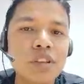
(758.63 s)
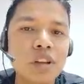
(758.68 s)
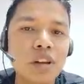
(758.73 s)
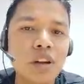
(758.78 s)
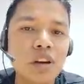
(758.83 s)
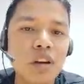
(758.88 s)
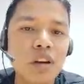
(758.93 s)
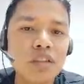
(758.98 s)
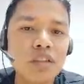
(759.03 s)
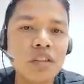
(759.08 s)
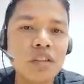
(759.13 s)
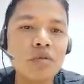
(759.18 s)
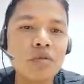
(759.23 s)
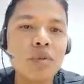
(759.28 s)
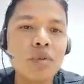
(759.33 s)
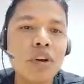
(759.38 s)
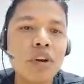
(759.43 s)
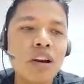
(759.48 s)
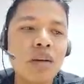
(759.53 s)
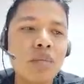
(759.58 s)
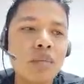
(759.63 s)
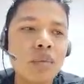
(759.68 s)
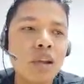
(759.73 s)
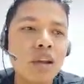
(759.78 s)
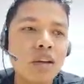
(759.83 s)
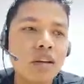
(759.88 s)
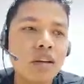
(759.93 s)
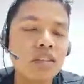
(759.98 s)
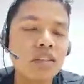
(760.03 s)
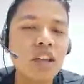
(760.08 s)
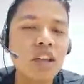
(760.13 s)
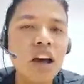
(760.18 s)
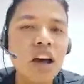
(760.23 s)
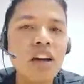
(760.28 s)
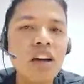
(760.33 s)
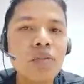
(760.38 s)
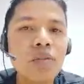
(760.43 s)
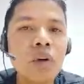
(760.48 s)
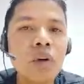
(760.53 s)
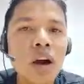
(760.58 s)
culture program. Like
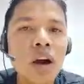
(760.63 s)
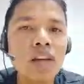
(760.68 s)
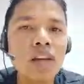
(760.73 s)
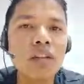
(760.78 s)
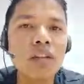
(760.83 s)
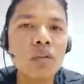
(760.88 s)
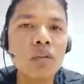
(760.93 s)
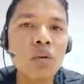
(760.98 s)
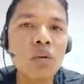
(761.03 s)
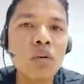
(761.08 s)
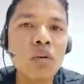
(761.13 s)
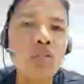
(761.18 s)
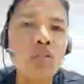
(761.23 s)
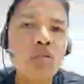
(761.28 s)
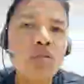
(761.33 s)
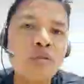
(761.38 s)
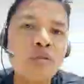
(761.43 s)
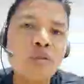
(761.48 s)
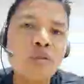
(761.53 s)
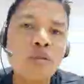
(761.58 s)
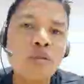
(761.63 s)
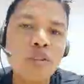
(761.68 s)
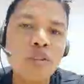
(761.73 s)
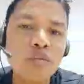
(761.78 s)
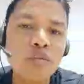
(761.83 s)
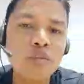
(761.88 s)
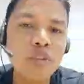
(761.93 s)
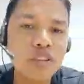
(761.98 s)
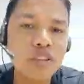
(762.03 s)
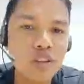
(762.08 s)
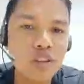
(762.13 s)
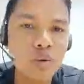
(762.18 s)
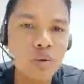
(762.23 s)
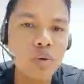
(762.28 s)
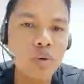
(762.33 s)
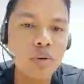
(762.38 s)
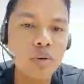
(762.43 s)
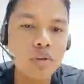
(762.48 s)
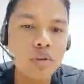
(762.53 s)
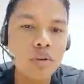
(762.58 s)
Tharu are the local people from
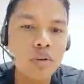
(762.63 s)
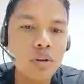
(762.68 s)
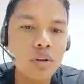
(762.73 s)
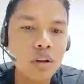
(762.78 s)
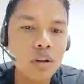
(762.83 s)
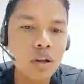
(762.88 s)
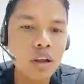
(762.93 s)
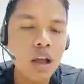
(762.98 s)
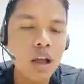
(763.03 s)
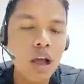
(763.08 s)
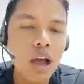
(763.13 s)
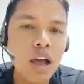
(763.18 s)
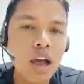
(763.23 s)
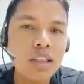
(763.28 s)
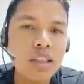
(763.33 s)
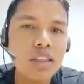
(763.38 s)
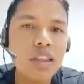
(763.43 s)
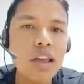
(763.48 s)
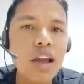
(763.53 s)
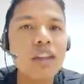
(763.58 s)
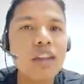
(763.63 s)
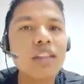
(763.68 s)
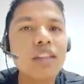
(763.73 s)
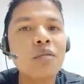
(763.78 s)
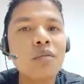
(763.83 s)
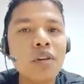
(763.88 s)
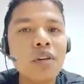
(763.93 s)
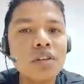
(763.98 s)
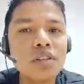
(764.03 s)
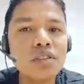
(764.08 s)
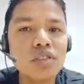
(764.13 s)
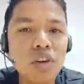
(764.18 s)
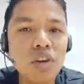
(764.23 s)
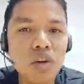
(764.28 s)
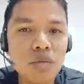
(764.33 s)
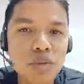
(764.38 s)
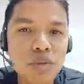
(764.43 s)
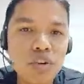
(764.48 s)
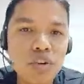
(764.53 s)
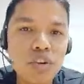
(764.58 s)
Chitwan, and they are the first
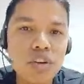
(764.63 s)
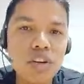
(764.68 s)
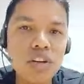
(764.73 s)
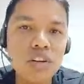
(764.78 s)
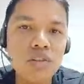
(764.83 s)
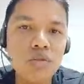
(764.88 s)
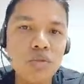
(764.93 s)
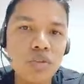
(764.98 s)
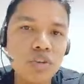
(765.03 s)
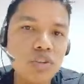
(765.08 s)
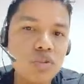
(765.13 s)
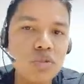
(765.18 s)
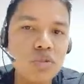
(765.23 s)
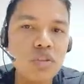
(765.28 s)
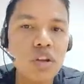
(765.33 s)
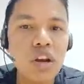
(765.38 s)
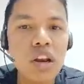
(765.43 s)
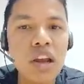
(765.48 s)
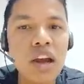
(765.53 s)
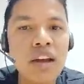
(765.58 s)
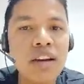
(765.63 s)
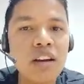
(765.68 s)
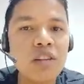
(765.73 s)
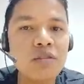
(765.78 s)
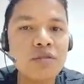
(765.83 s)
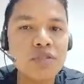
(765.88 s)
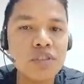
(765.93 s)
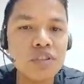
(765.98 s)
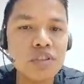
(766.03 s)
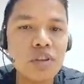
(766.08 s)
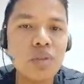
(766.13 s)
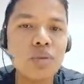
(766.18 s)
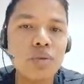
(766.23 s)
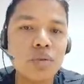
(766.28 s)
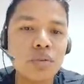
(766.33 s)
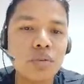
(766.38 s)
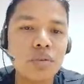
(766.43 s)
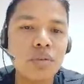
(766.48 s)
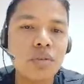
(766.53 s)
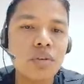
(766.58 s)
community who used the land of
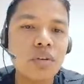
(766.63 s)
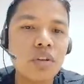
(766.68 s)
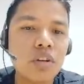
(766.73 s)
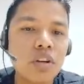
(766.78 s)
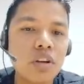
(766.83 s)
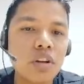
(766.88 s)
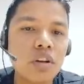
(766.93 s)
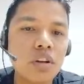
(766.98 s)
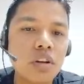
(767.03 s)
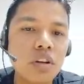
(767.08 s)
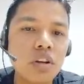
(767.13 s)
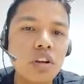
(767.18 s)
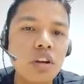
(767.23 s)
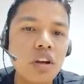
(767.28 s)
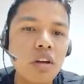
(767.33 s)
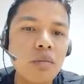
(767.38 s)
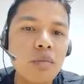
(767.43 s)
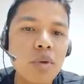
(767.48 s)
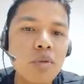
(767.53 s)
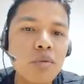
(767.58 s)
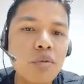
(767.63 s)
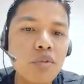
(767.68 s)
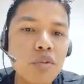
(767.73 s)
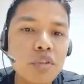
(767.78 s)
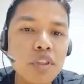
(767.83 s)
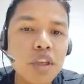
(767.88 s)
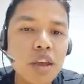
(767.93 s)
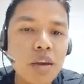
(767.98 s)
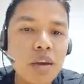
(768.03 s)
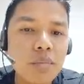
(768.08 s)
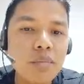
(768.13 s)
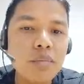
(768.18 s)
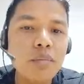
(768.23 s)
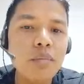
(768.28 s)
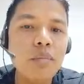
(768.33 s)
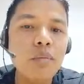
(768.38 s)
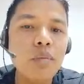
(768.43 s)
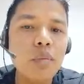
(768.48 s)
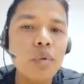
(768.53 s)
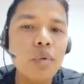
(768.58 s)
Chitwan. Before them,
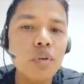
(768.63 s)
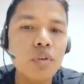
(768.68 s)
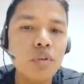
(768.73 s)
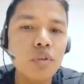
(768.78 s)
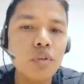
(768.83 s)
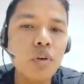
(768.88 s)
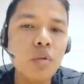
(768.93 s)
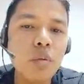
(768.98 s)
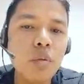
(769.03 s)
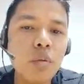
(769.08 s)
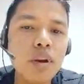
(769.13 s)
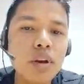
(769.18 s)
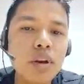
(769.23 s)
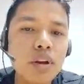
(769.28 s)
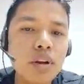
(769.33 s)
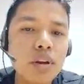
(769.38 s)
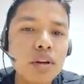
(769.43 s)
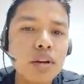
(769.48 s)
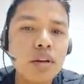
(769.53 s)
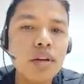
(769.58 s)
nobody